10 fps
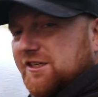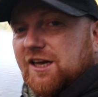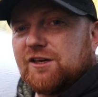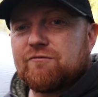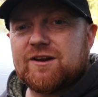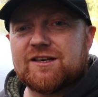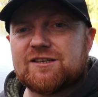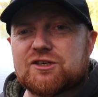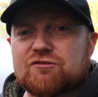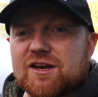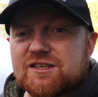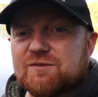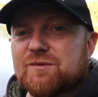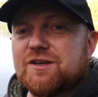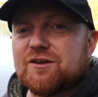it's kind of really
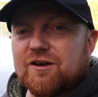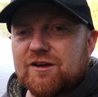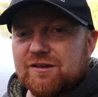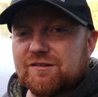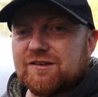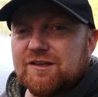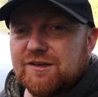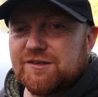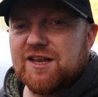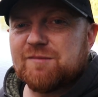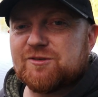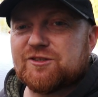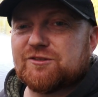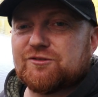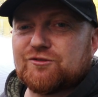distracting when you got
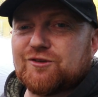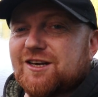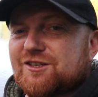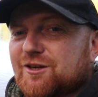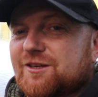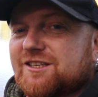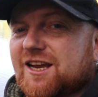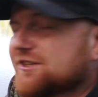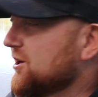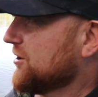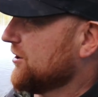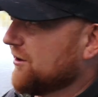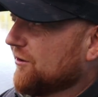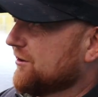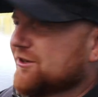Deb's trying to do TikTok
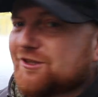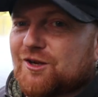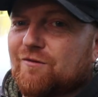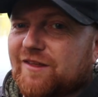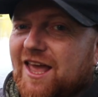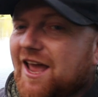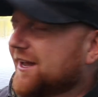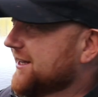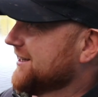on just over there.